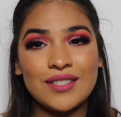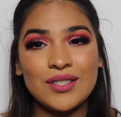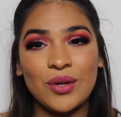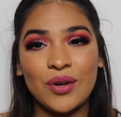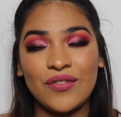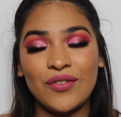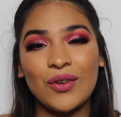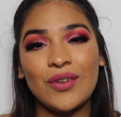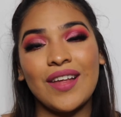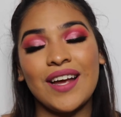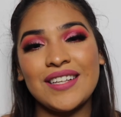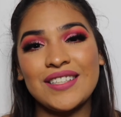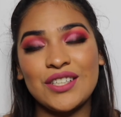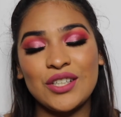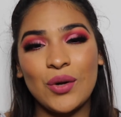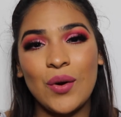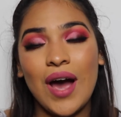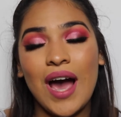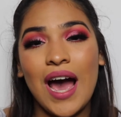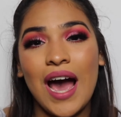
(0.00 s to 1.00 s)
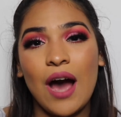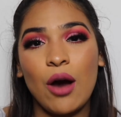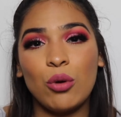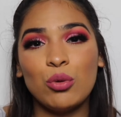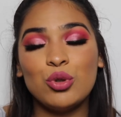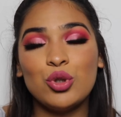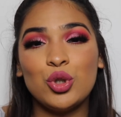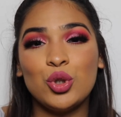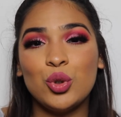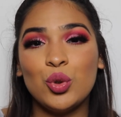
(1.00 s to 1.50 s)
So if you'd like to know
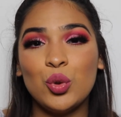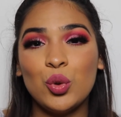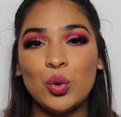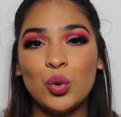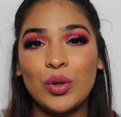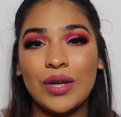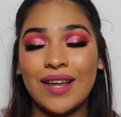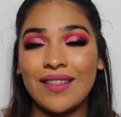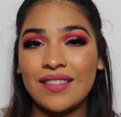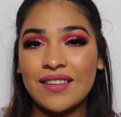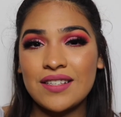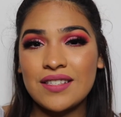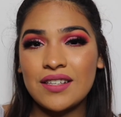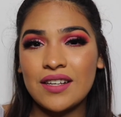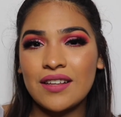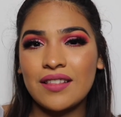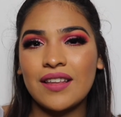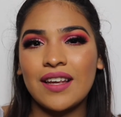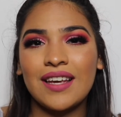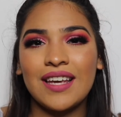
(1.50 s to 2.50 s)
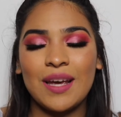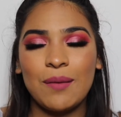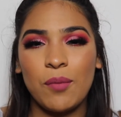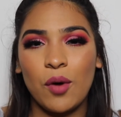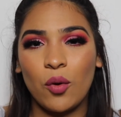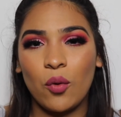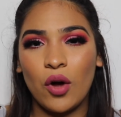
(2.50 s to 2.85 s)
how to get this look, then keep on